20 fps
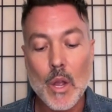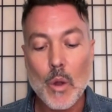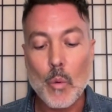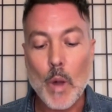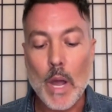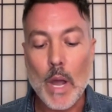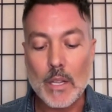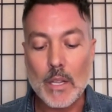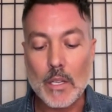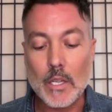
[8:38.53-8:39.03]

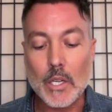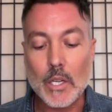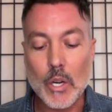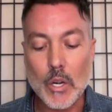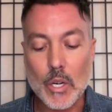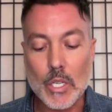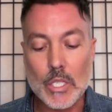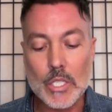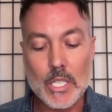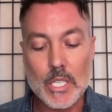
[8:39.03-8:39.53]
while
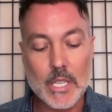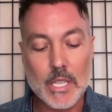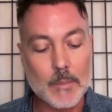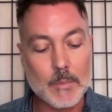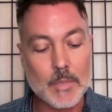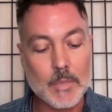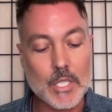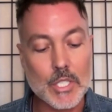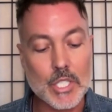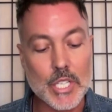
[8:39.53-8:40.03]
encouraging
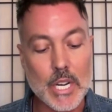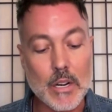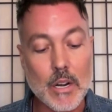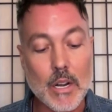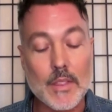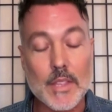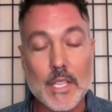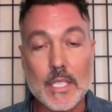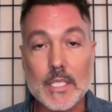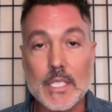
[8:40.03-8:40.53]
them to share
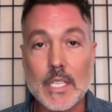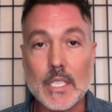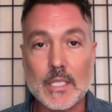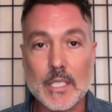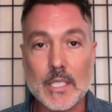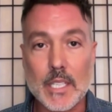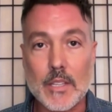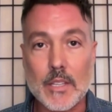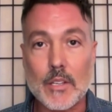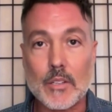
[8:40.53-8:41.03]

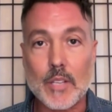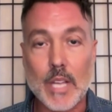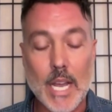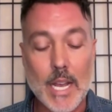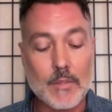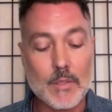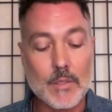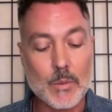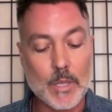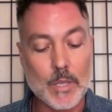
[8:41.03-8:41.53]
authentically their
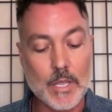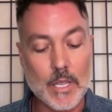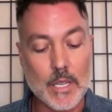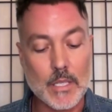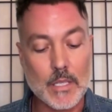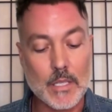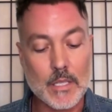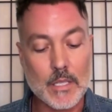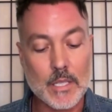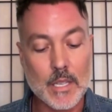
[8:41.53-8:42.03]
lives with
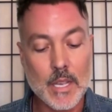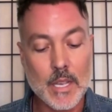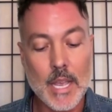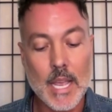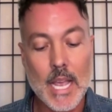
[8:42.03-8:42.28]
us